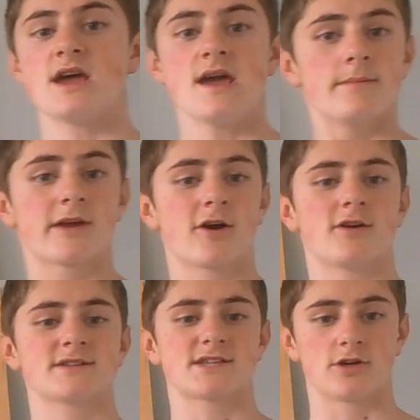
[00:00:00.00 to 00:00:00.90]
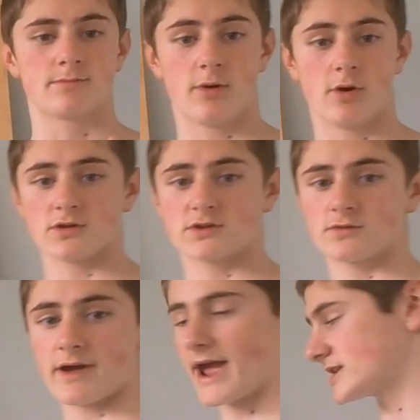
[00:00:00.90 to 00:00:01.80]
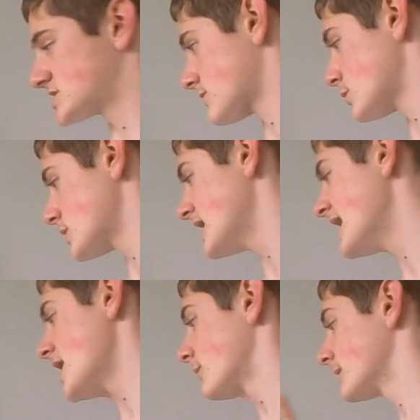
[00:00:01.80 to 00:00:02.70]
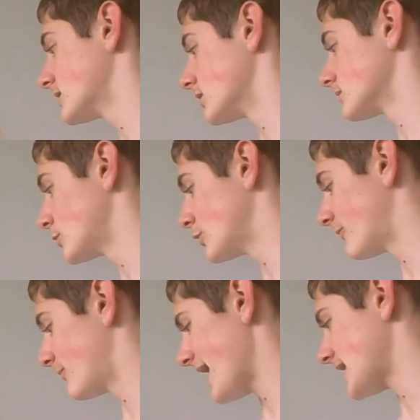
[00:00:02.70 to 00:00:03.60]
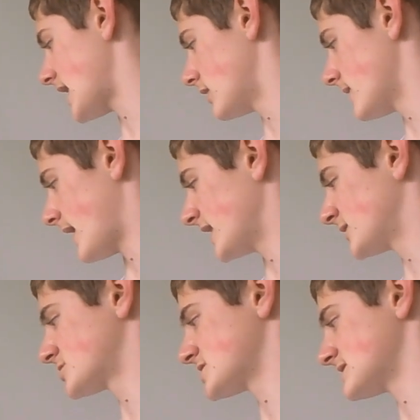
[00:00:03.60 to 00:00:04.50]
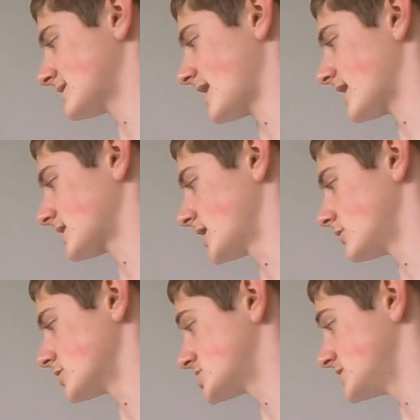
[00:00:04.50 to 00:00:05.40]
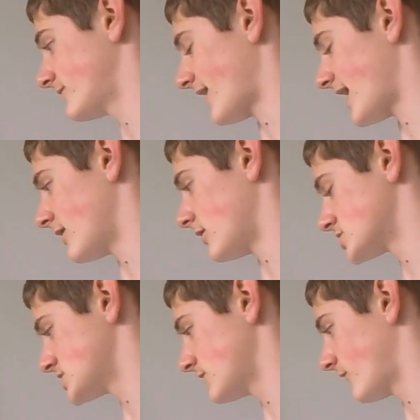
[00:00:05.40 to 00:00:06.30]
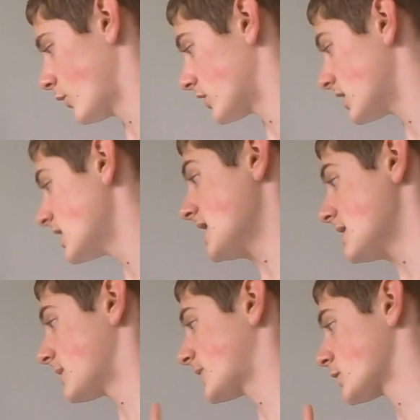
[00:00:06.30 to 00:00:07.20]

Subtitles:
because on pawn to h3 we don't move back our knight, which is attacked now on g4, but we